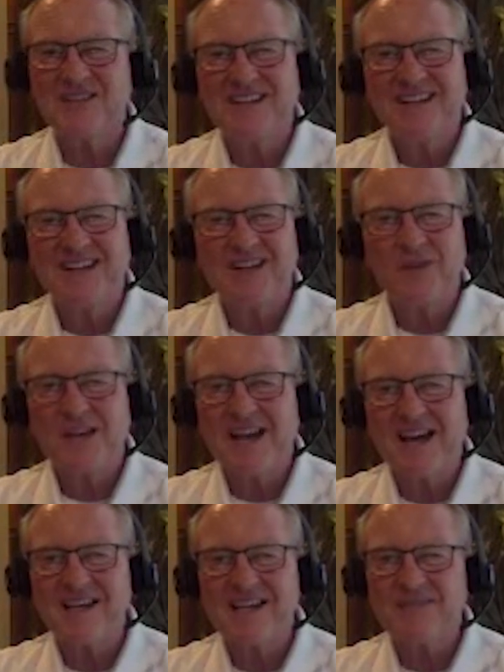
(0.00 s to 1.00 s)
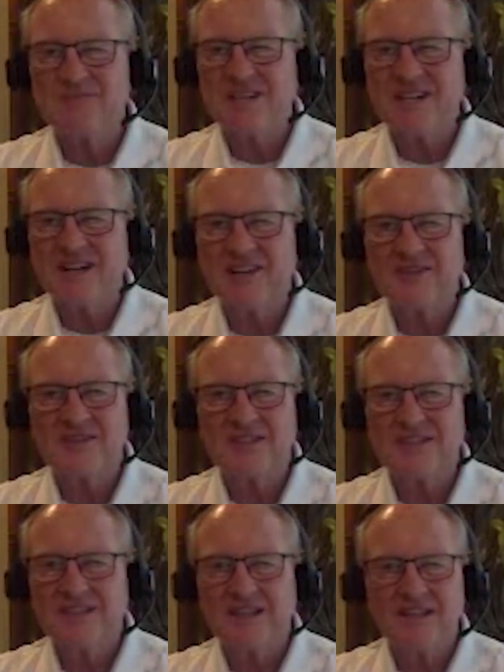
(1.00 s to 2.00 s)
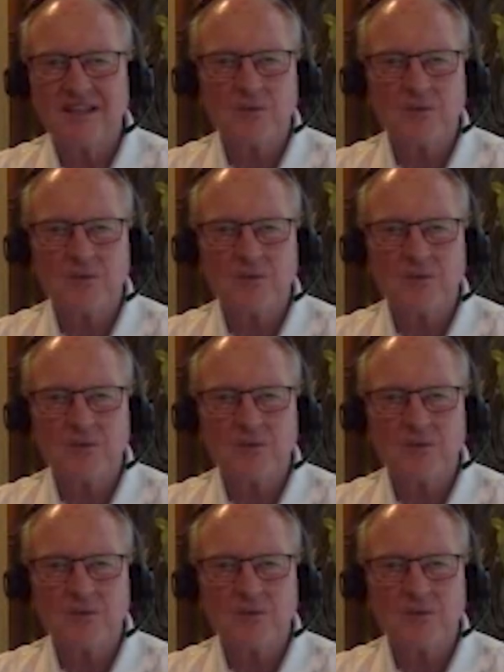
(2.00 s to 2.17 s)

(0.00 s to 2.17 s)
And we got it up to color, in other